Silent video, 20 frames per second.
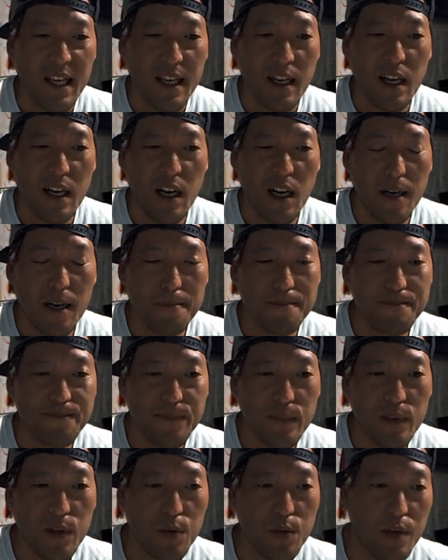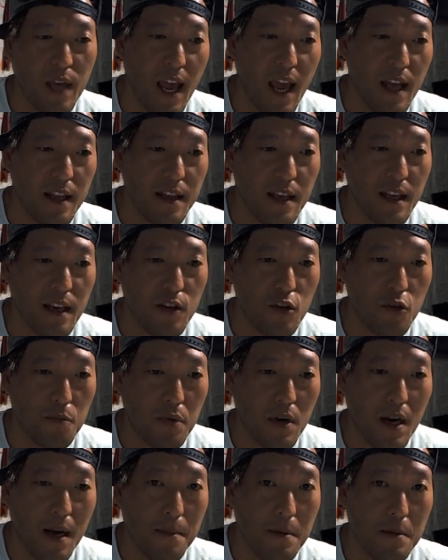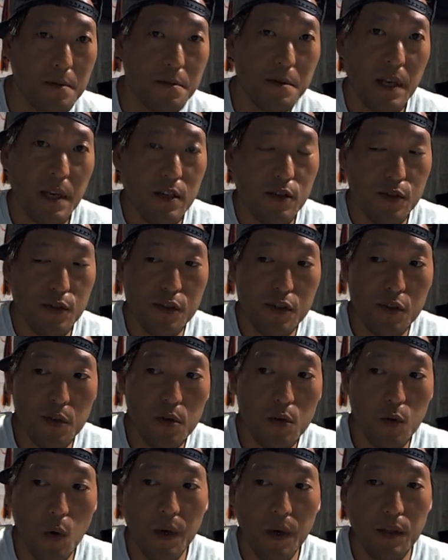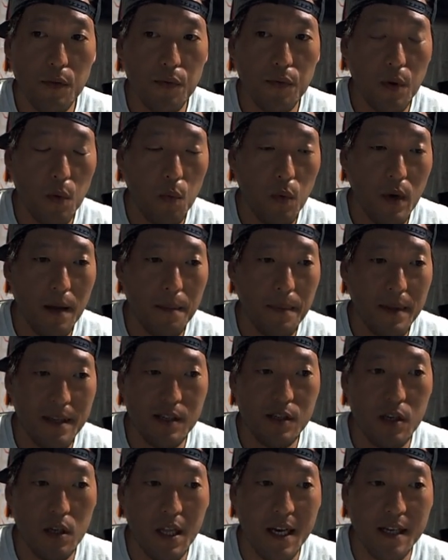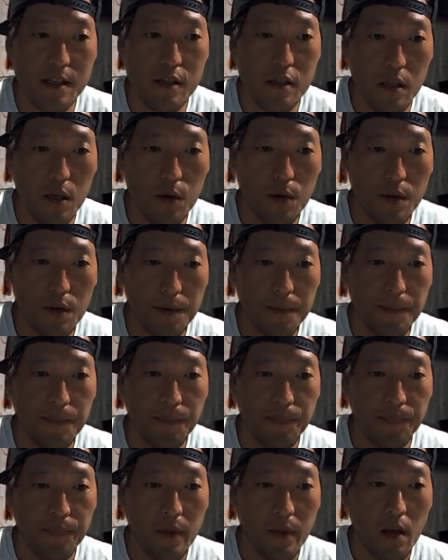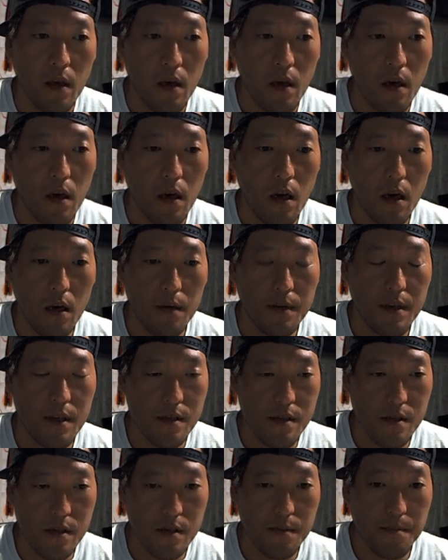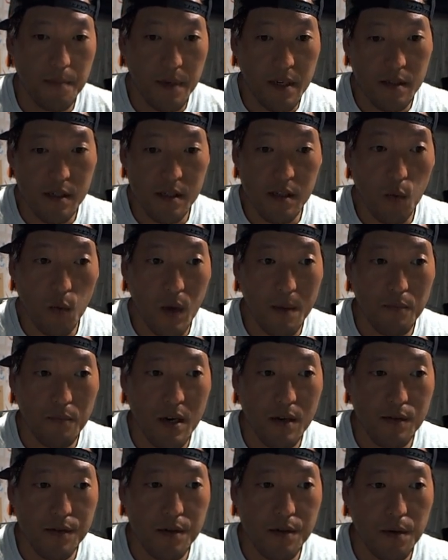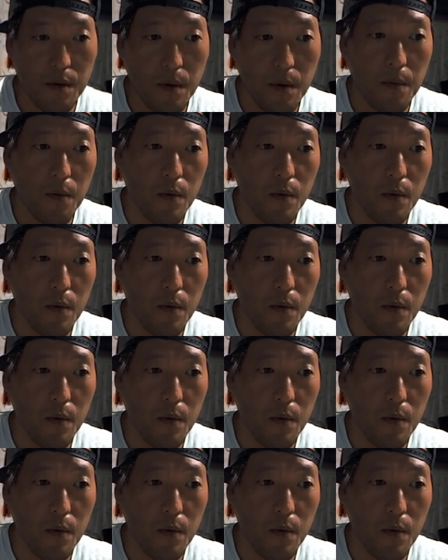um, you can get into problems because you're still going through the web and it's a lot slower because uh, it's, because it's a web browser.